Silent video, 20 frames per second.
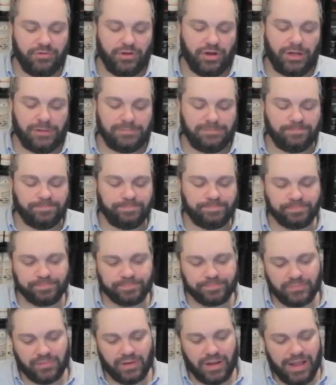all,
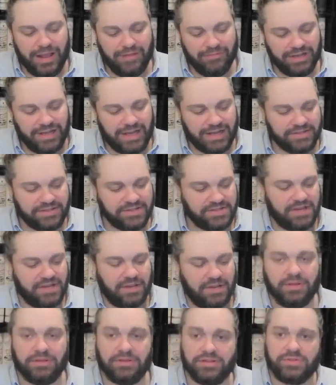I have a lot to say
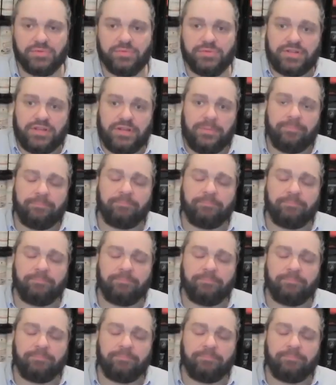about this whiskey.